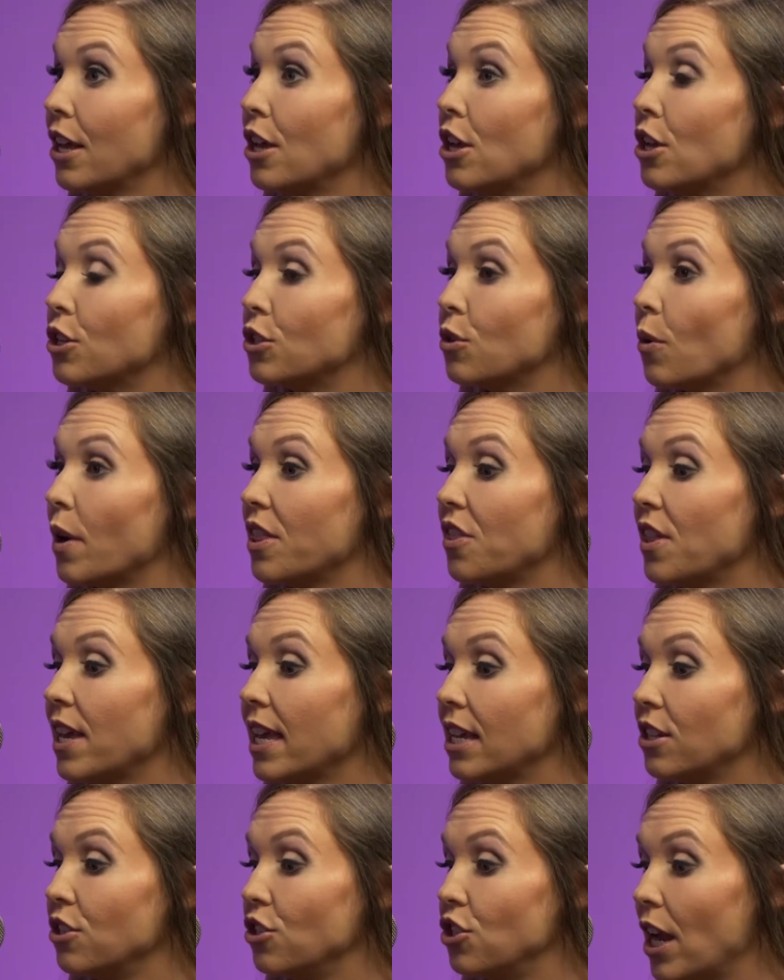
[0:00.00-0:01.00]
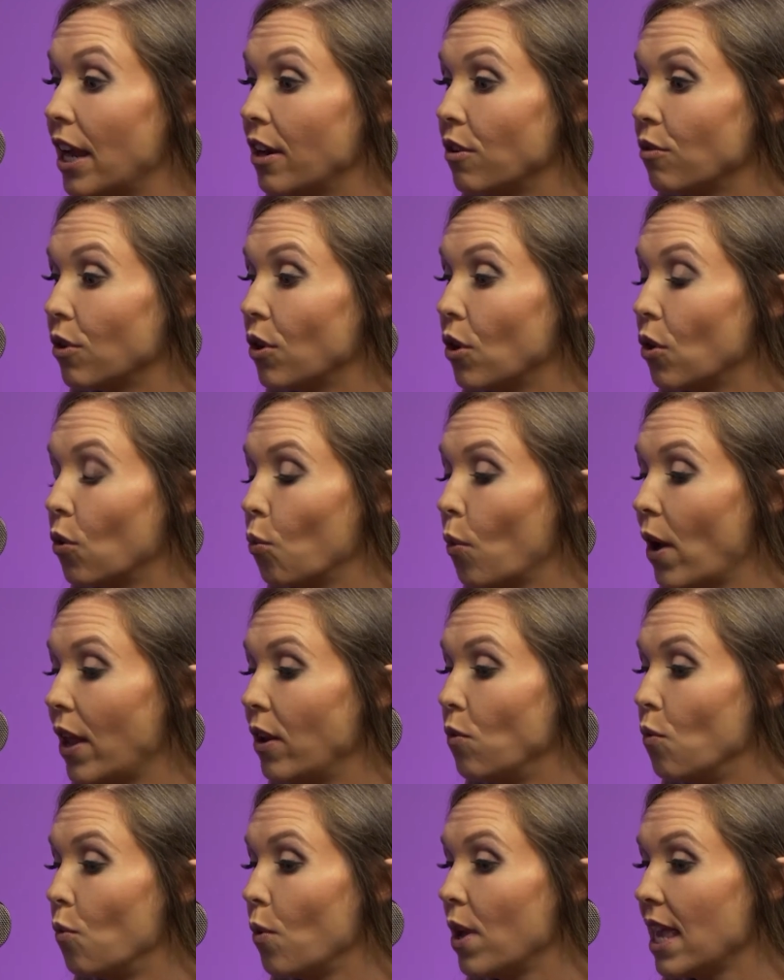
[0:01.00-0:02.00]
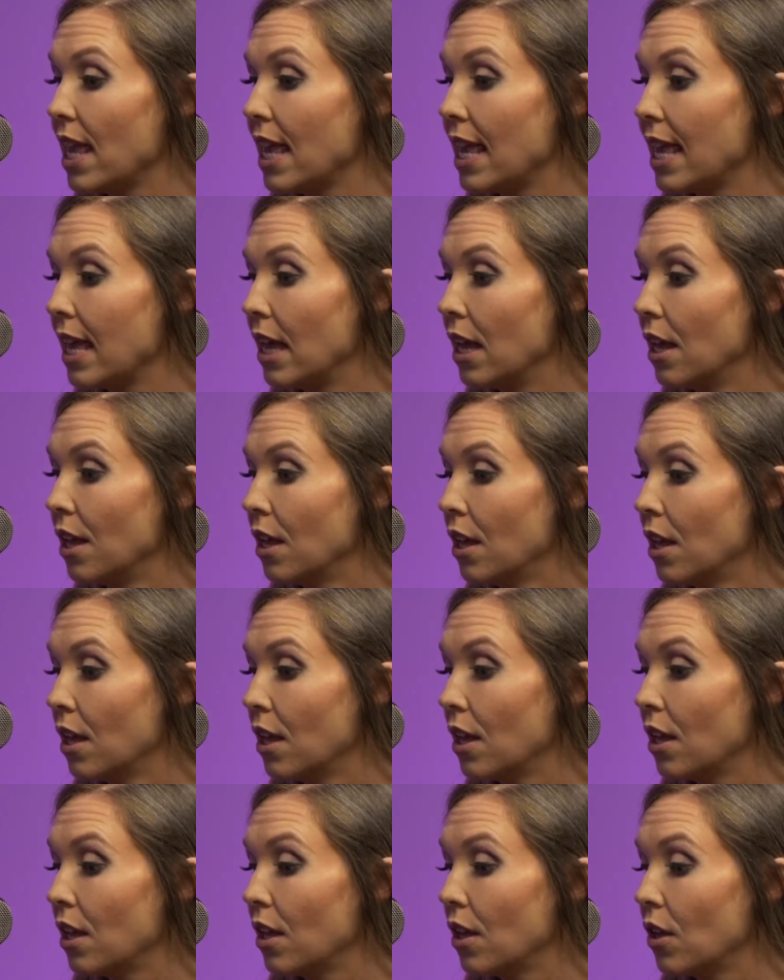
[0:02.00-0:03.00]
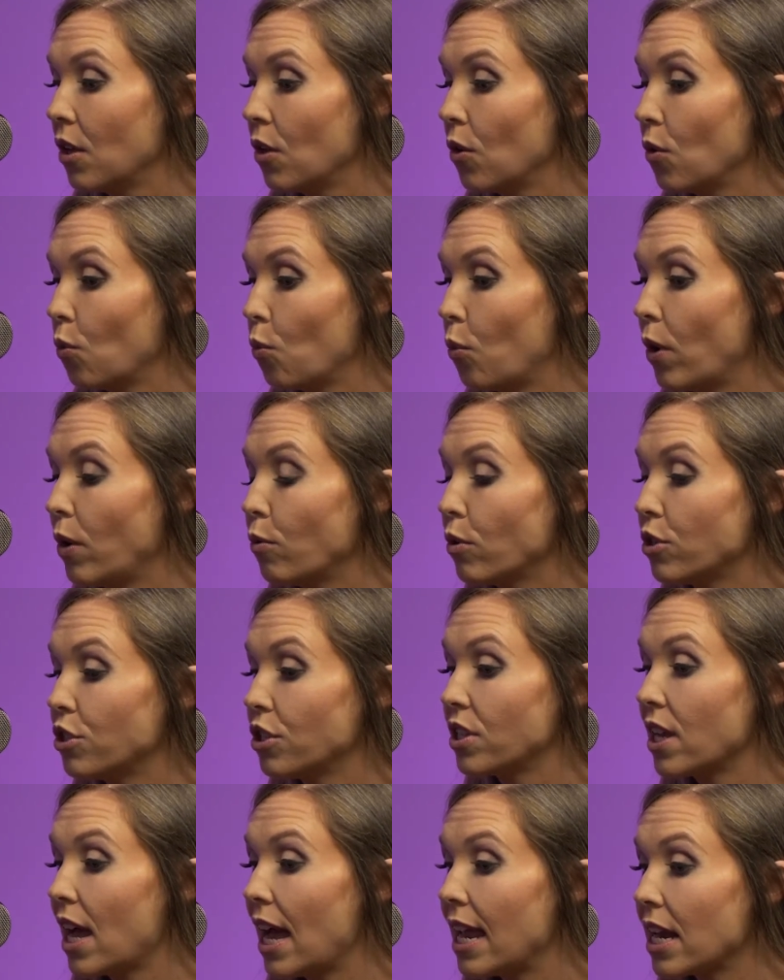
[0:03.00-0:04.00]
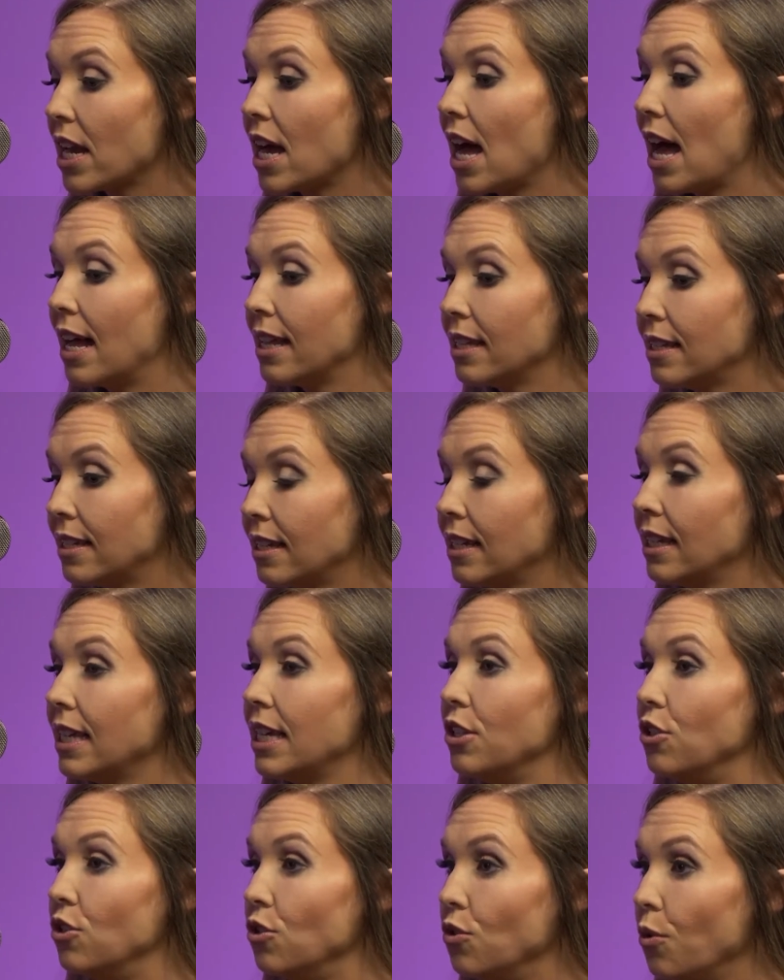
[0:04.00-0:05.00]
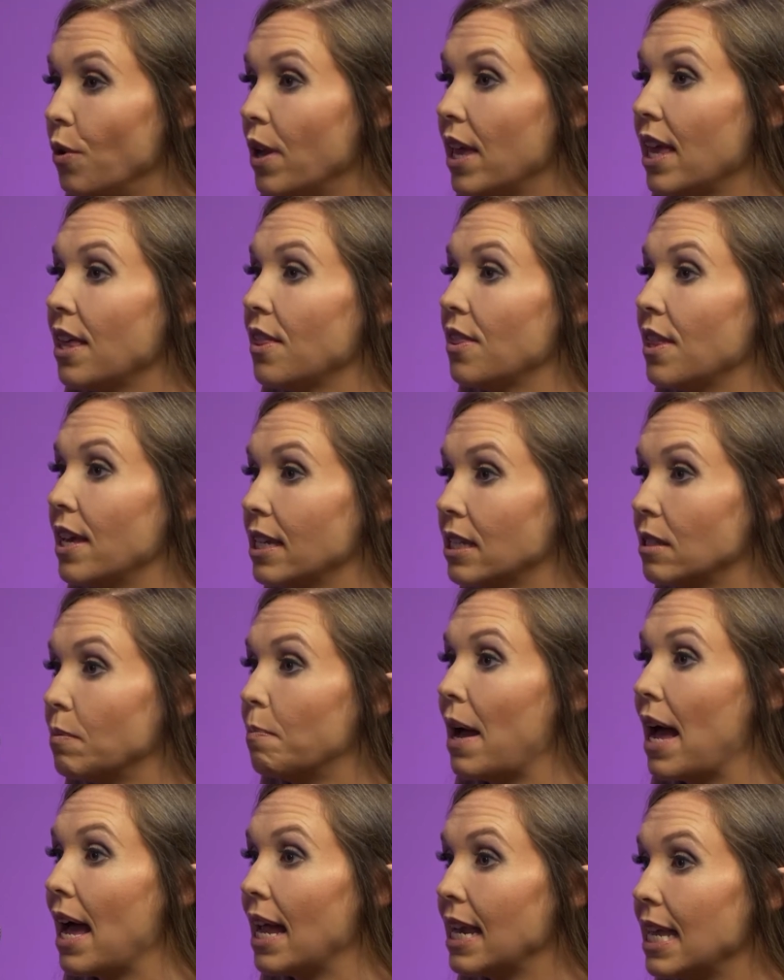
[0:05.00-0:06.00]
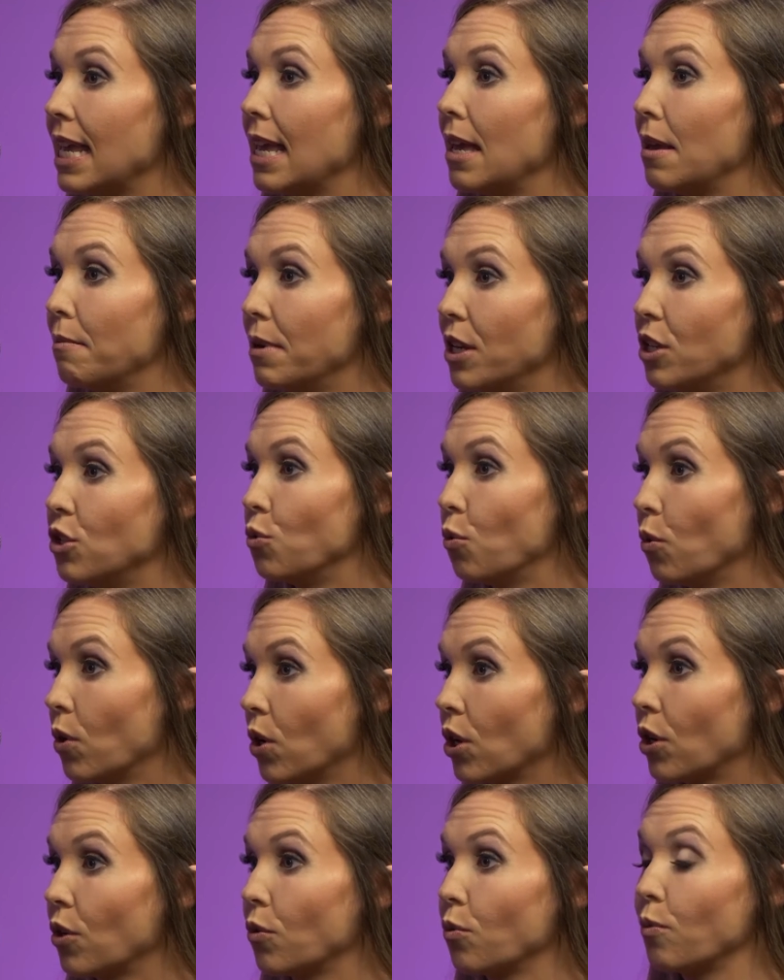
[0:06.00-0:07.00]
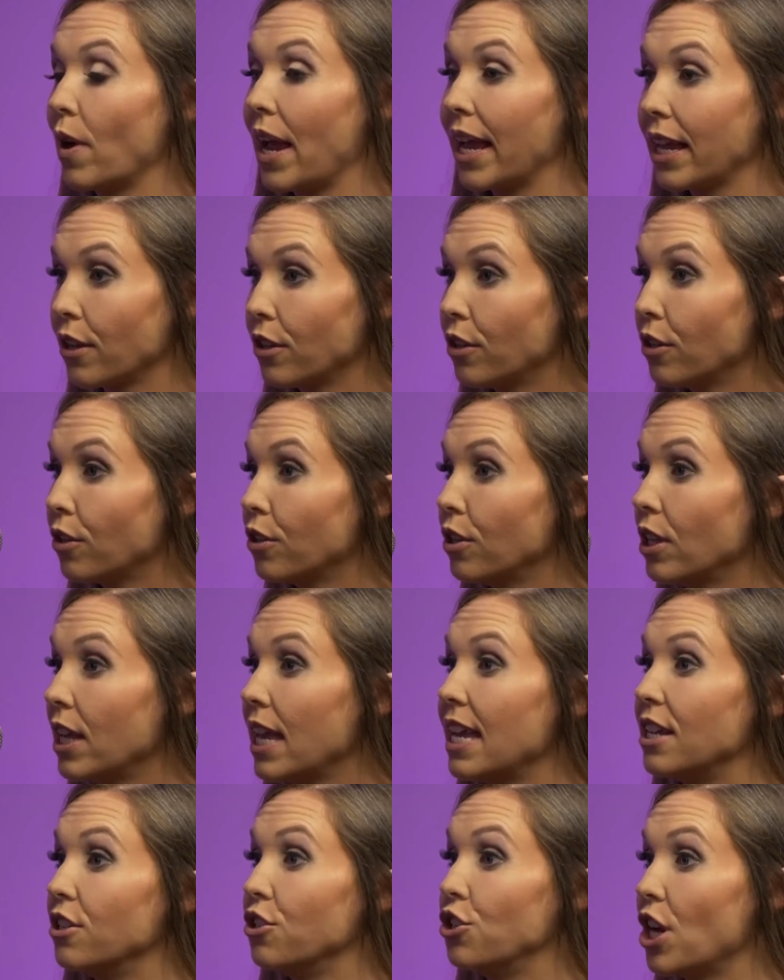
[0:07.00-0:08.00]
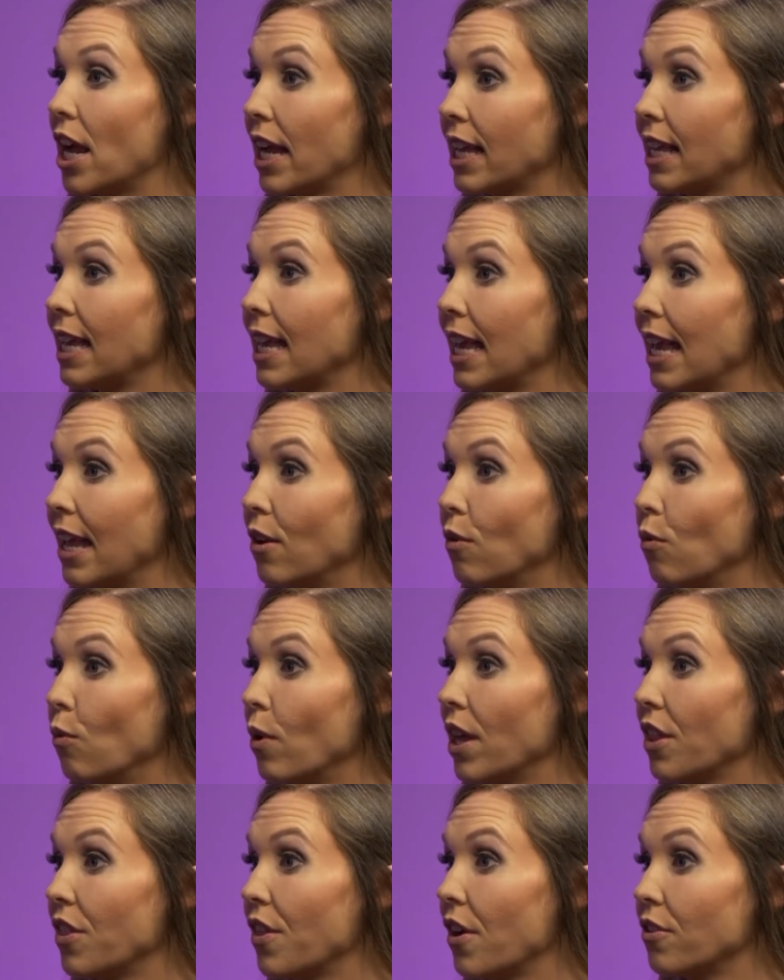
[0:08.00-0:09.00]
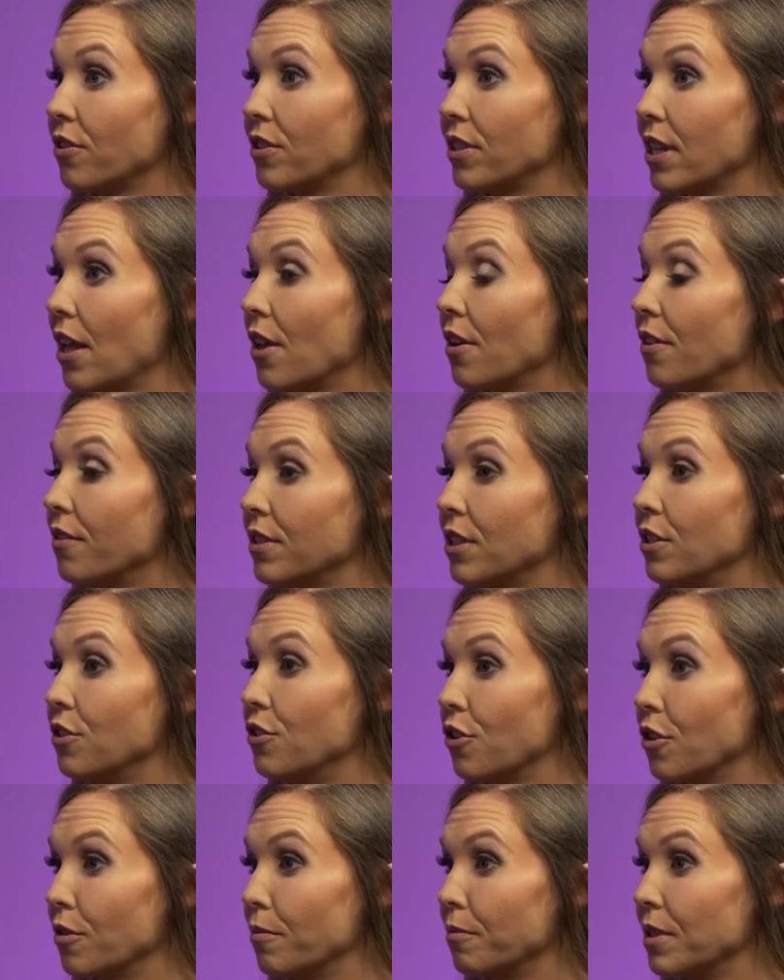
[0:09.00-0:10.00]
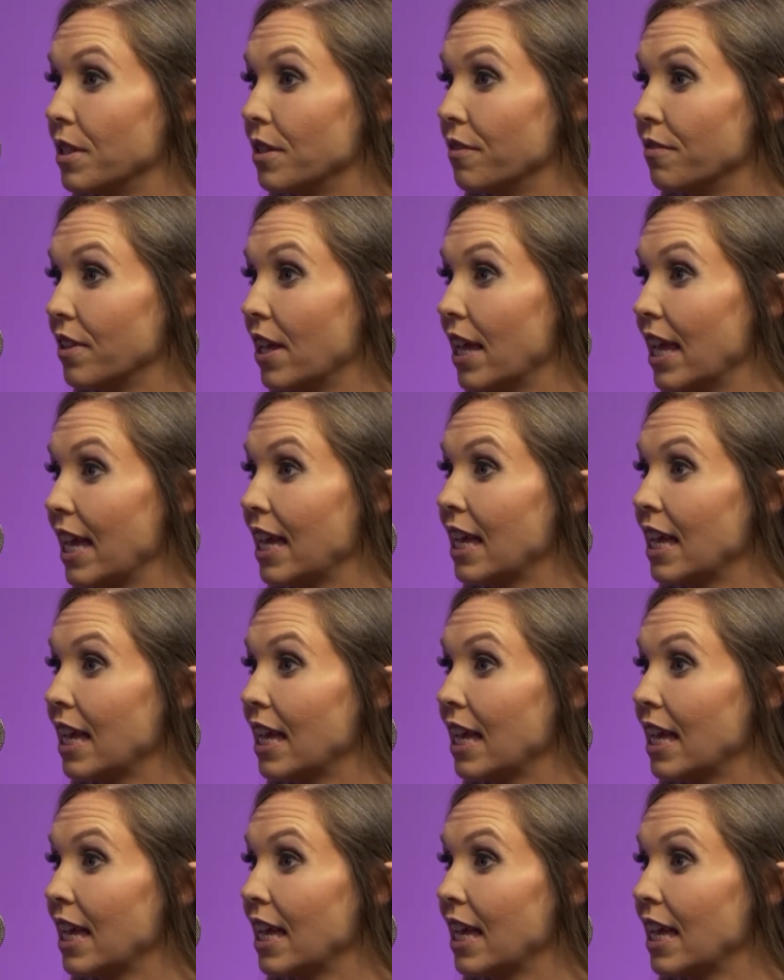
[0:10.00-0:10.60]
So I think in general, when we're just kind of constantly doing this body image work regularly and checking in with ourselves in terms of like,